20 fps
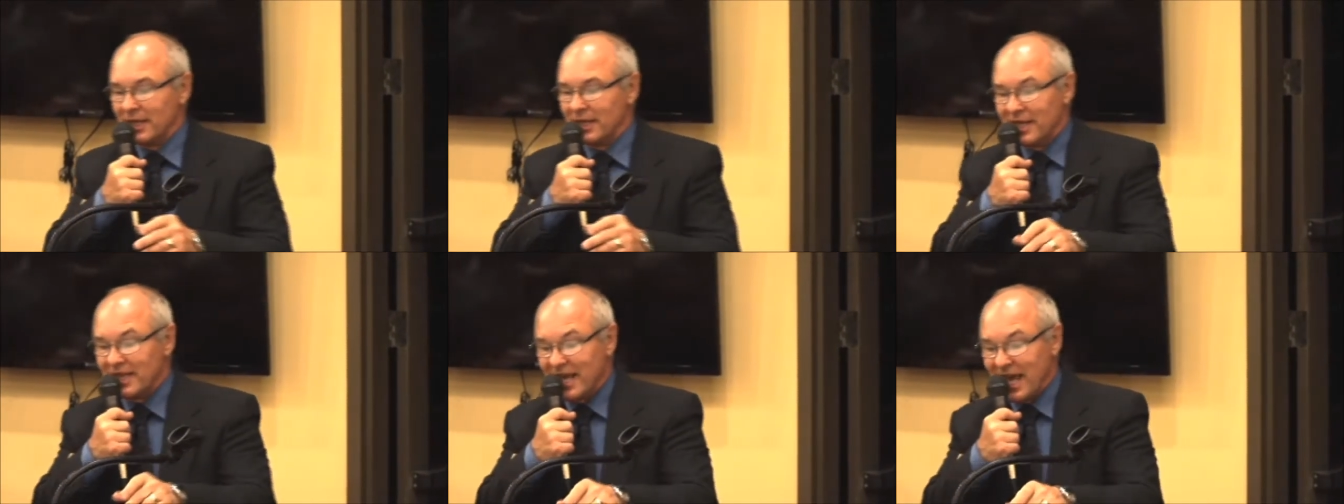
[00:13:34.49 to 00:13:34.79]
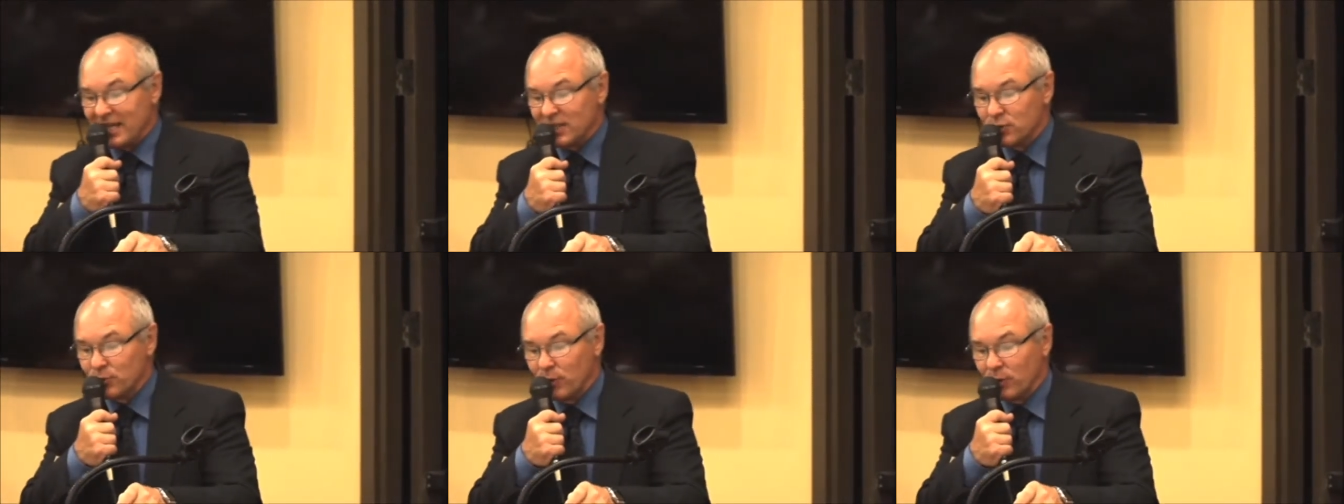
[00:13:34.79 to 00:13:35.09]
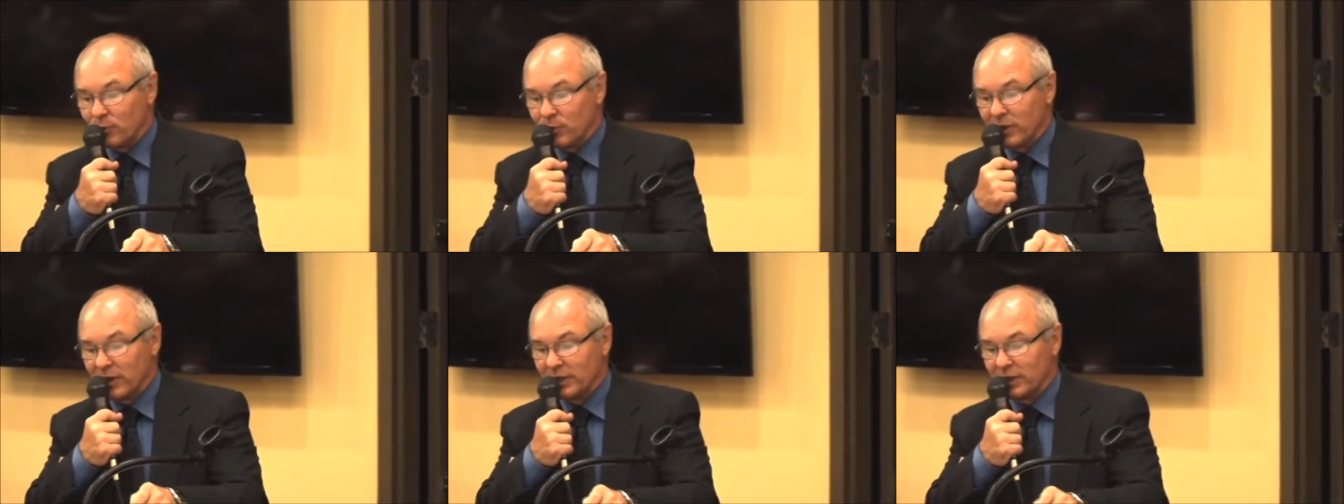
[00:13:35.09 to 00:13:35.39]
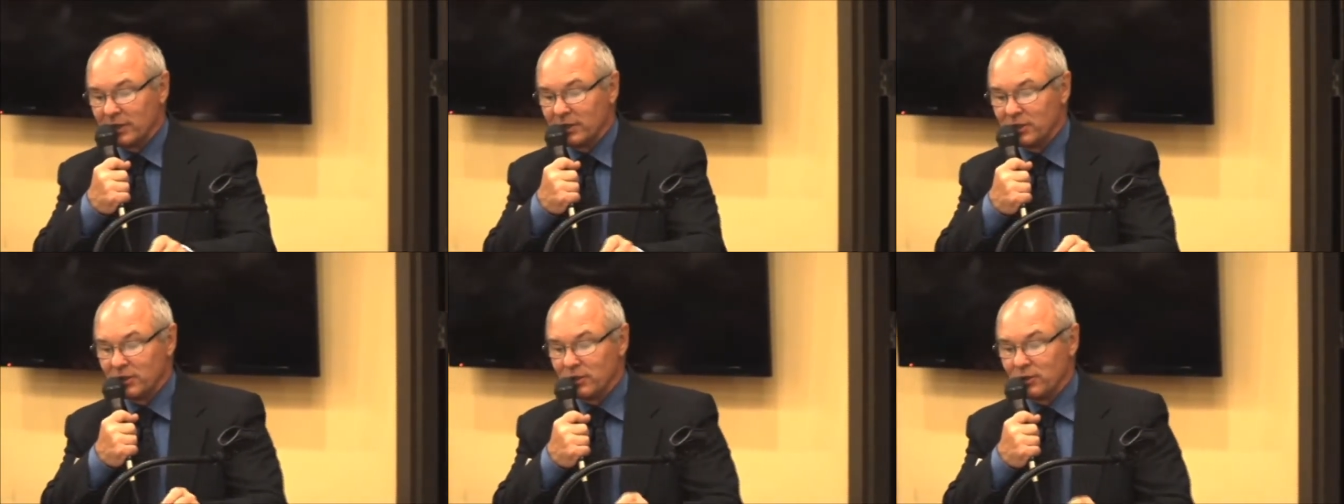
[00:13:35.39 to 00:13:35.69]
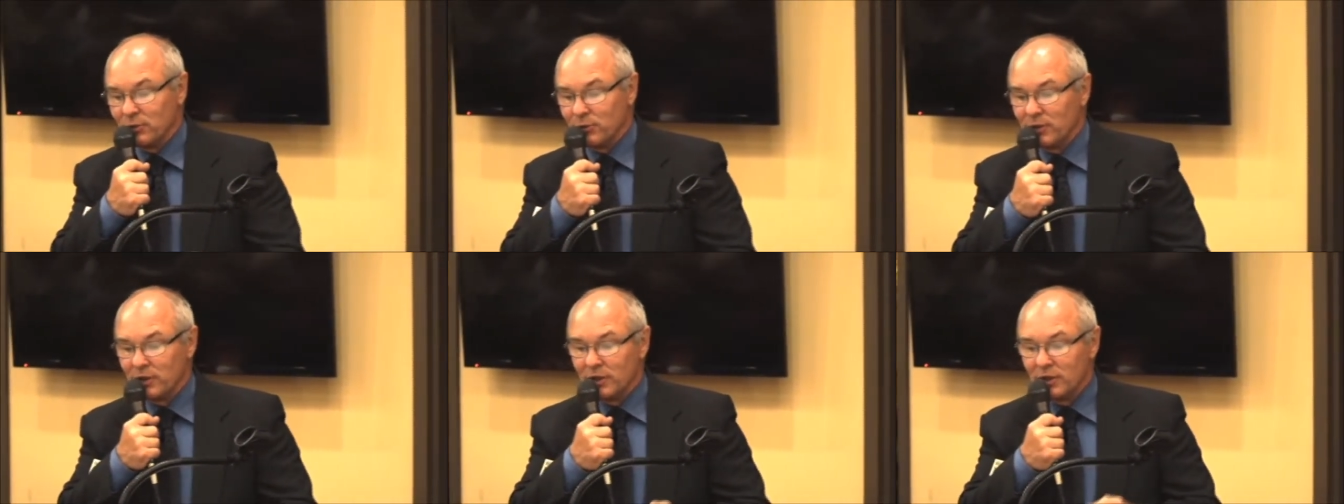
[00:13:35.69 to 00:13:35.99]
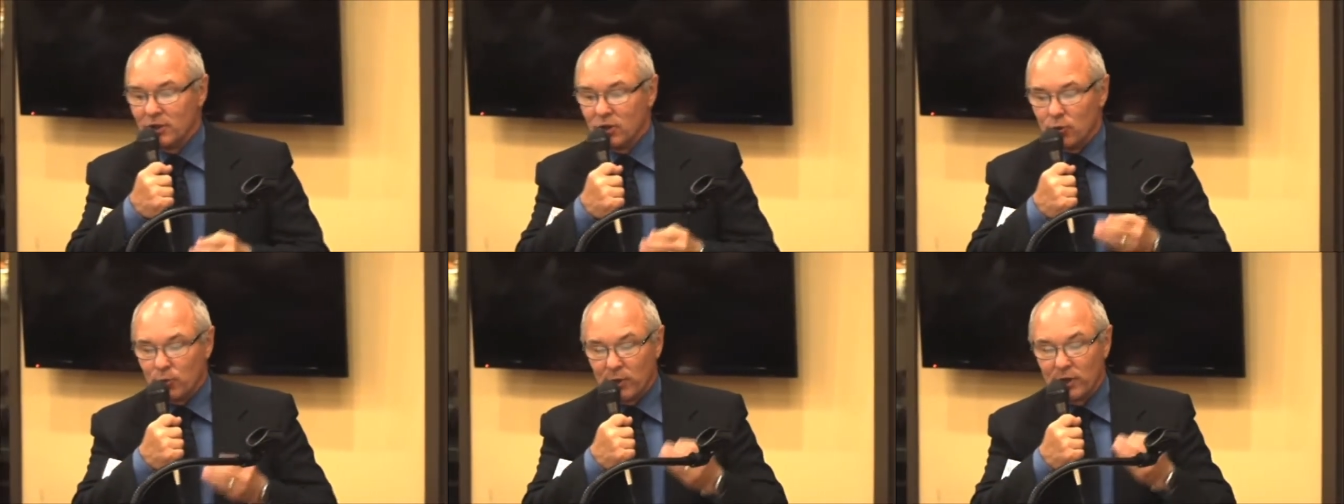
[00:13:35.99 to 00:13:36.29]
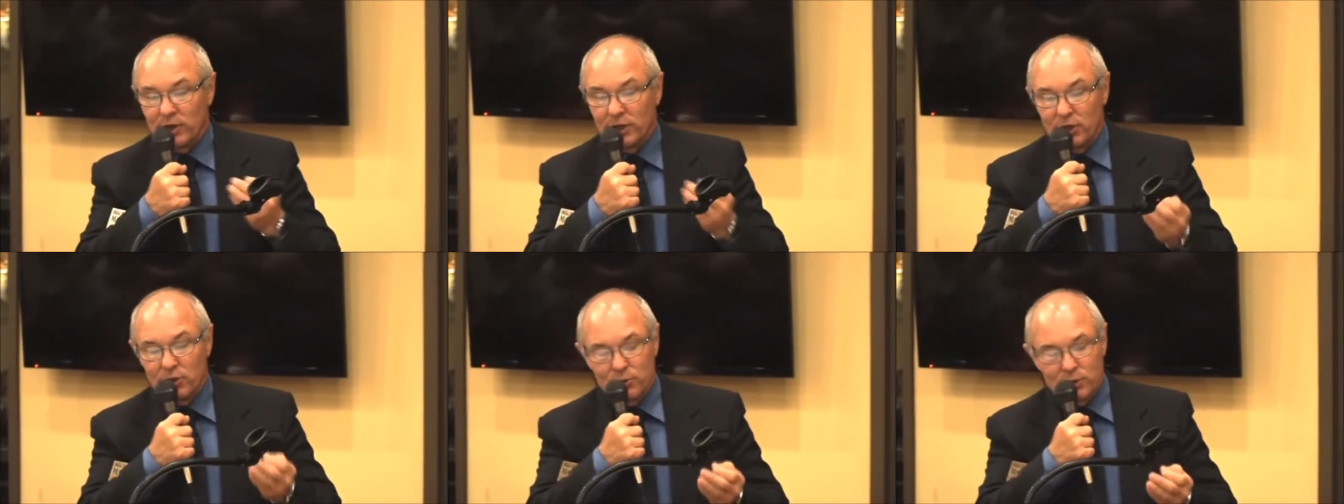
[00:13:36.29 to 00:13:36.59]
That's what we're going to do.
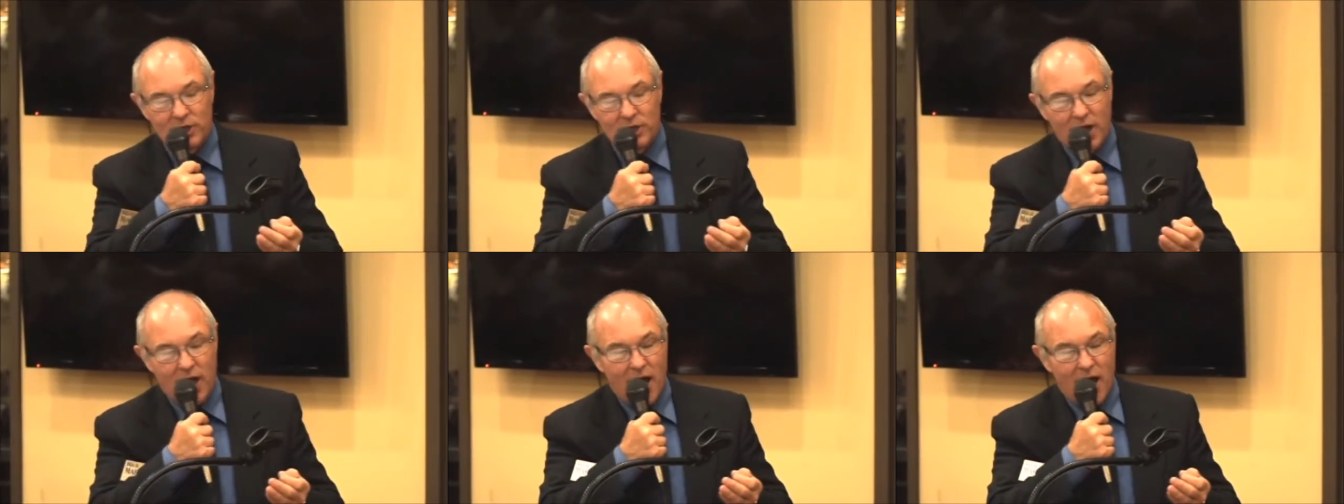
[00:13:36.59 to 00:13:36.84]
We're going to use